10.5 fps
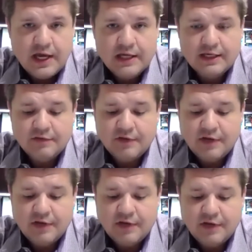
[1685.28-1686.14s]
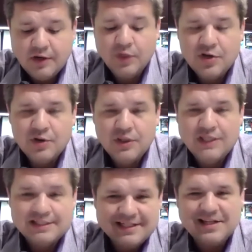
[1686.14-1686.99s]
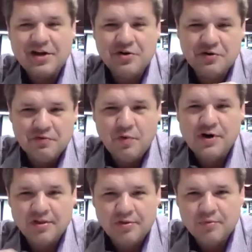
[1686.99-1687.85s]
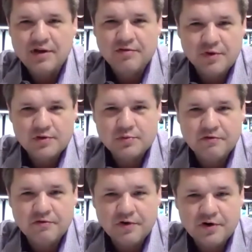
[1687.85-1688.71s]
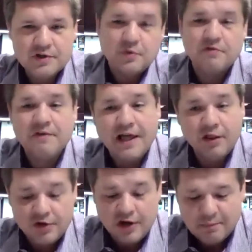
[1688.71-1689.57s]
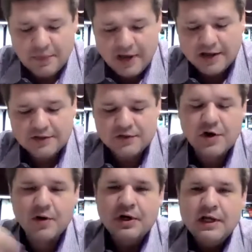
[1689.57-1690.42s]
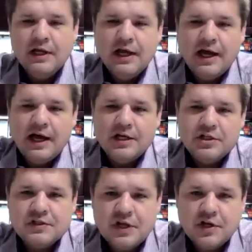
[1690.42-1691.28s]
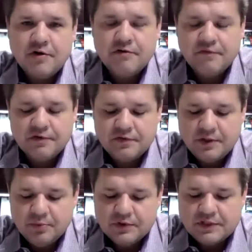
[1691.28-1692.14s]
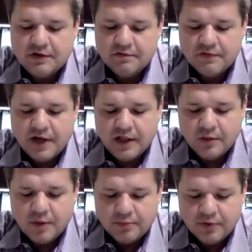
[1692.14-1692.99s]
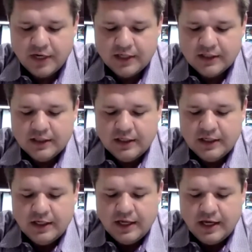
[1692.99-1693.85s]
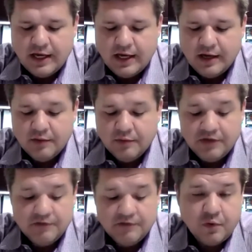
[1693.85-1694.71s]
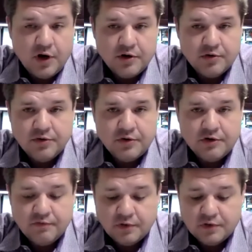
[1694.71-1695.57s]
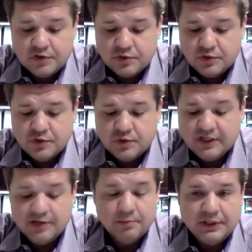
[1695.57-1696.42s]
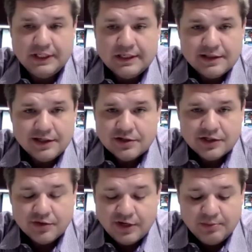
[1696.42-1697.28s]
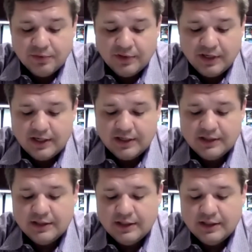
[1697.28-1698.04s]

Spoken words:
given out. And we know that 643 of those referrals were followed up on. So just under a 50% follow-up rate. We have 434 students who had completed their degree plan.